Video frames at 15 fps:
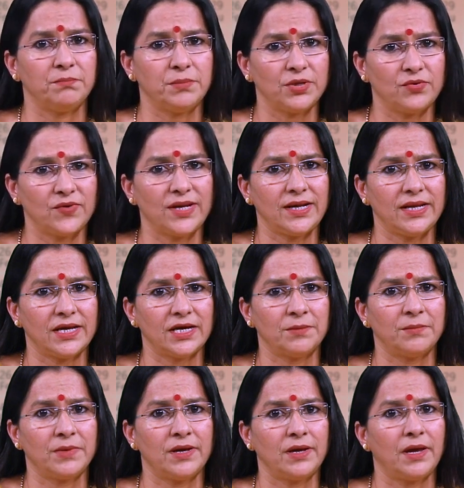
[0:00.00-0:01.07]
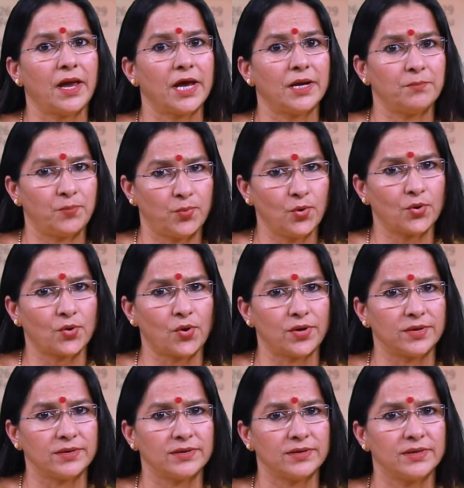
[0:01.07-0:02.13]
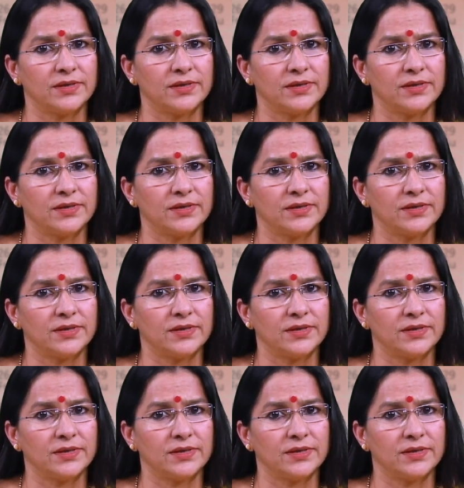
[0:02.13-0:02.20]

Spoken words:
beryllium and boron,